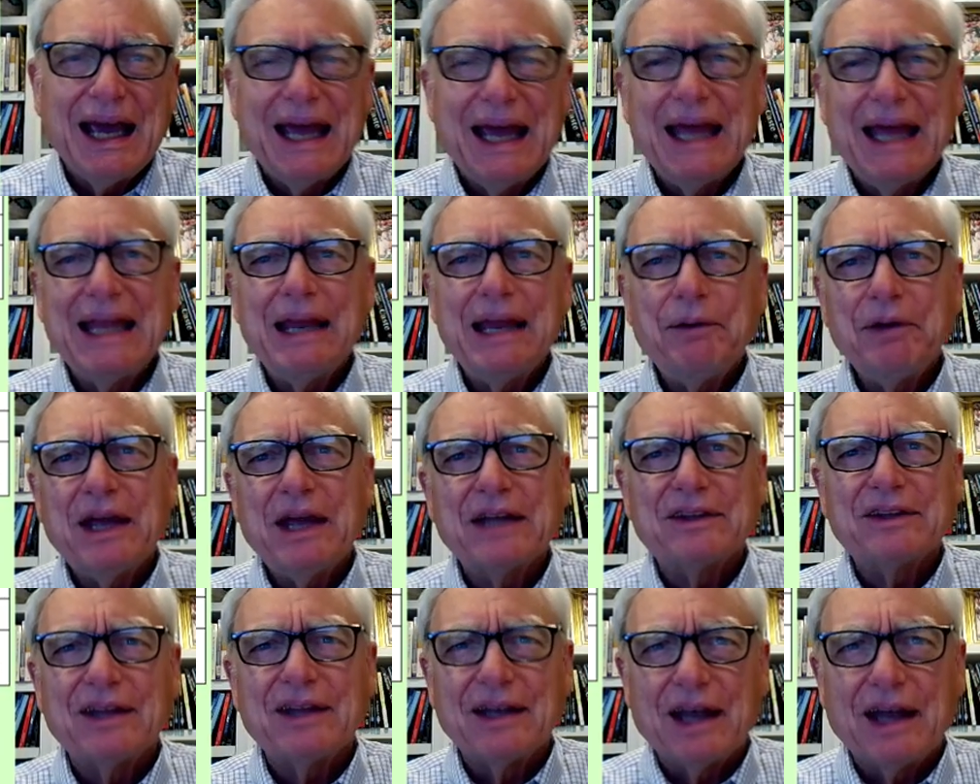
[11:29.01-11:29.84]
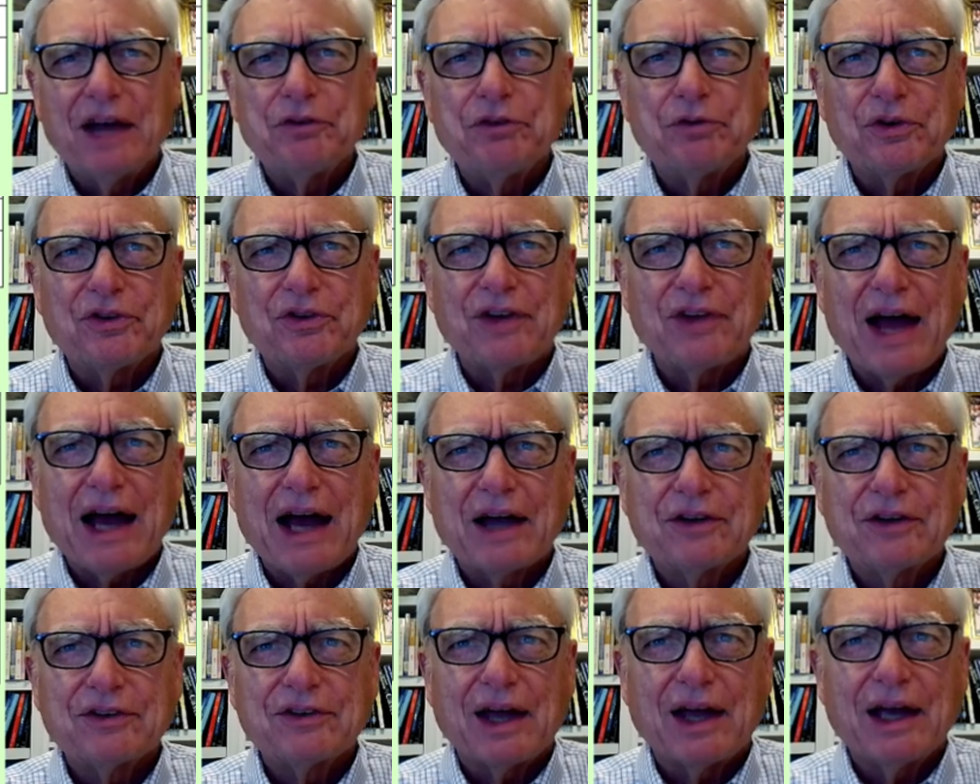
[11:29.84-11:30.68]
And then we get the nitrous
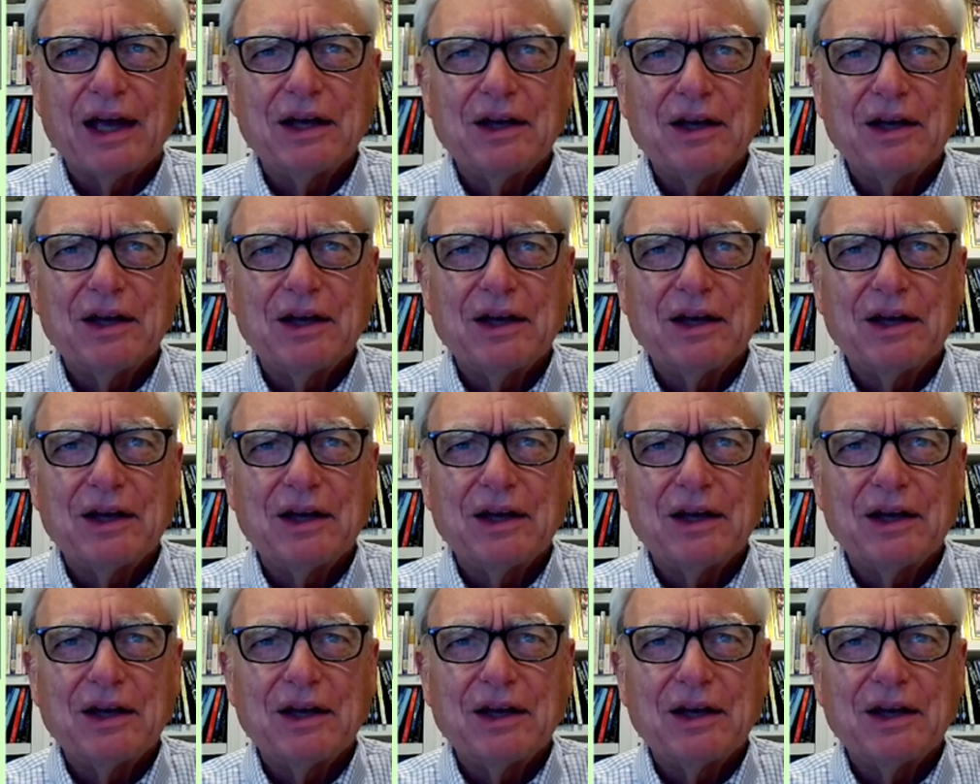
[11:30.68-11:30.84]
oxide.